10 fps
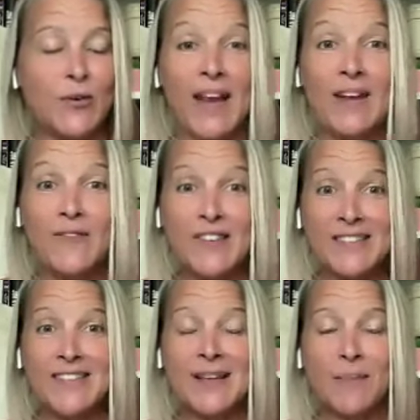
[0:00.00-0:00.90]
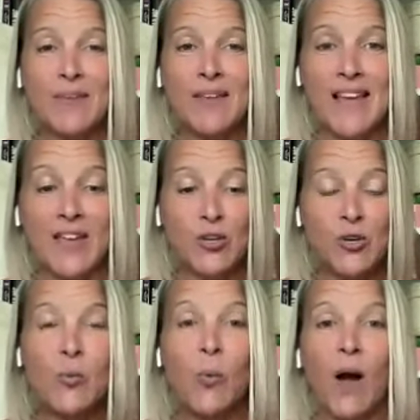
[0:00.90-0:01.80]
And if this is something that
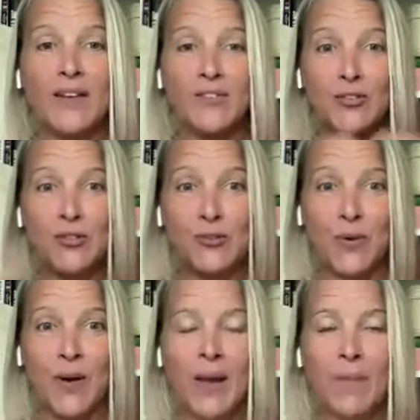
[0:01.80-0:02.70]
you want to